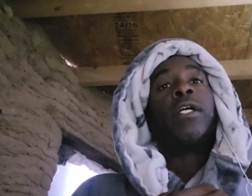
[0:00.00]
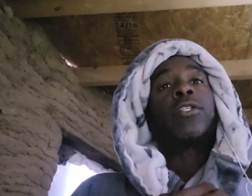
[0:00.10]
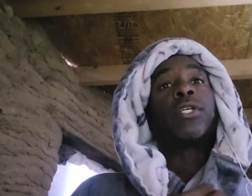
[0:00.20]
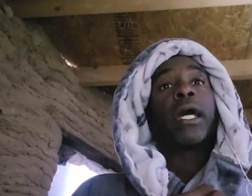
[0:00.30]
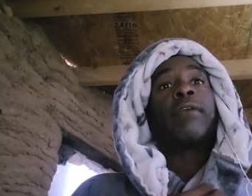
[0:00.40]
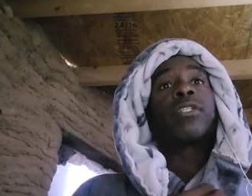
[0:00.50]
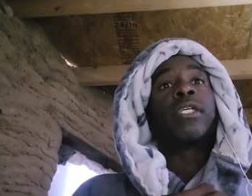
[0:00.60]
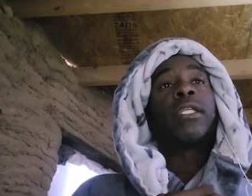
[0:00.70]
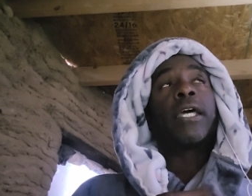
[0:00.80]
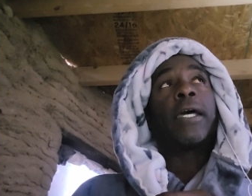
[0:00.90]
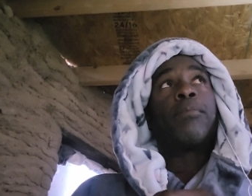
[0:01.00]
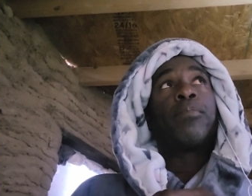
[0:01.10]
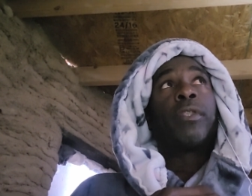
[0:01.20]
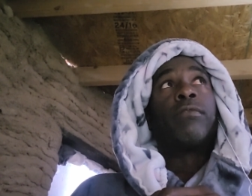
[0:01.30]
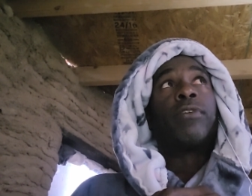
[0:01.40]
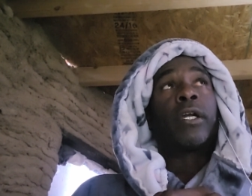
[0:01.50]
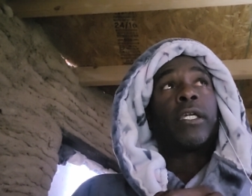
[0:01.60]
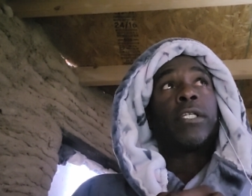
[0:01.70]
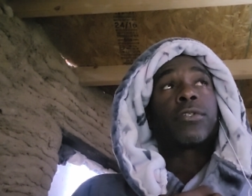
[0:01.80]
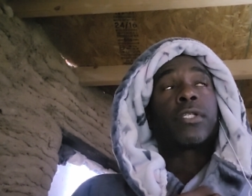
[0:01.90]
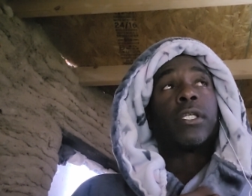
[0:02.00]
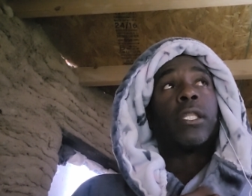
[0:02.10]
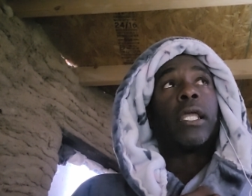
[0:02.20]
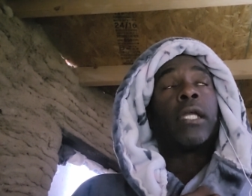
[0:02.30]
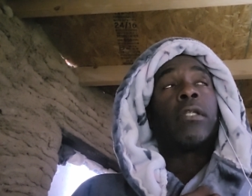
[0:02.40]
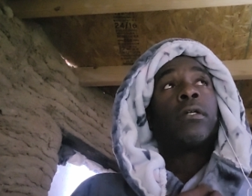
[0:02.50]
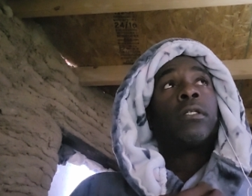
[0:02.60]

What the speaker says: So yeah, I've seen that. Very interested in that.